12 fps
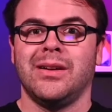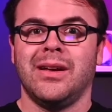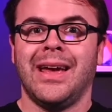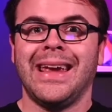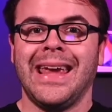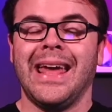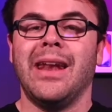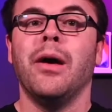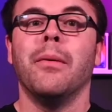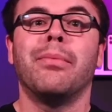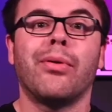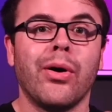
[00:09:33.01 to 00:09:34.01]
Again,
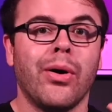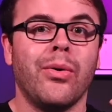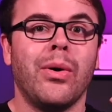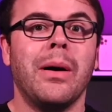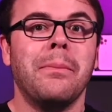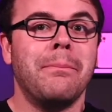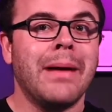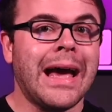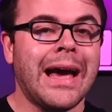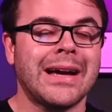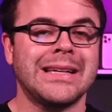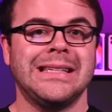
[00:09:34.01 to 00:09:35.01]
Pro
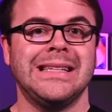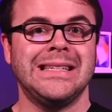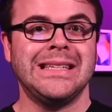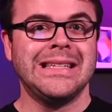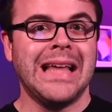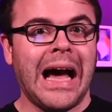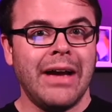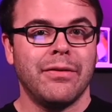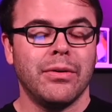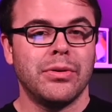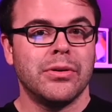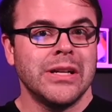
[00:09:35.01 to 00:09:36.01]
Max, this is the
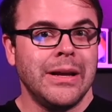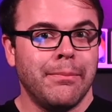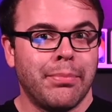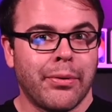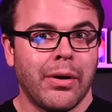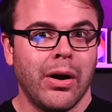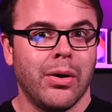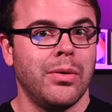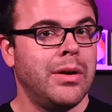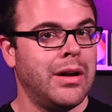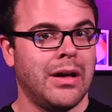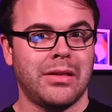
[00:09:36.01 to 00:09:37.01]
iPhone 13
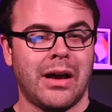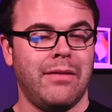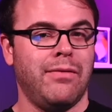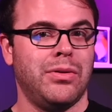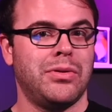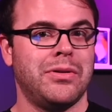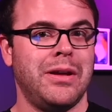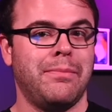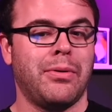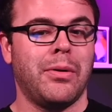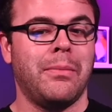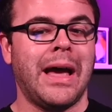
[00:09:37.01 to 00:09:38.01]
Pro, not the iPhone 13
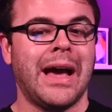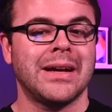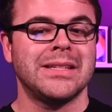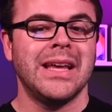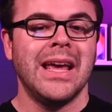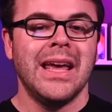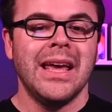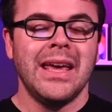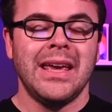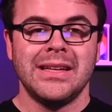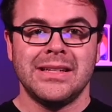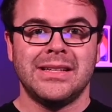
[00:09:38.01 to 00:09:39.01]
Pro Max,
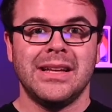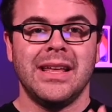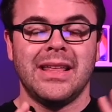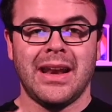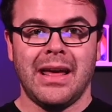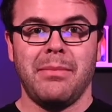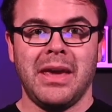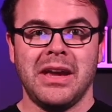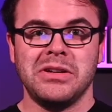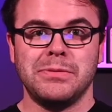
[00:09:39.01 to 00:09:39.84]
is that mAh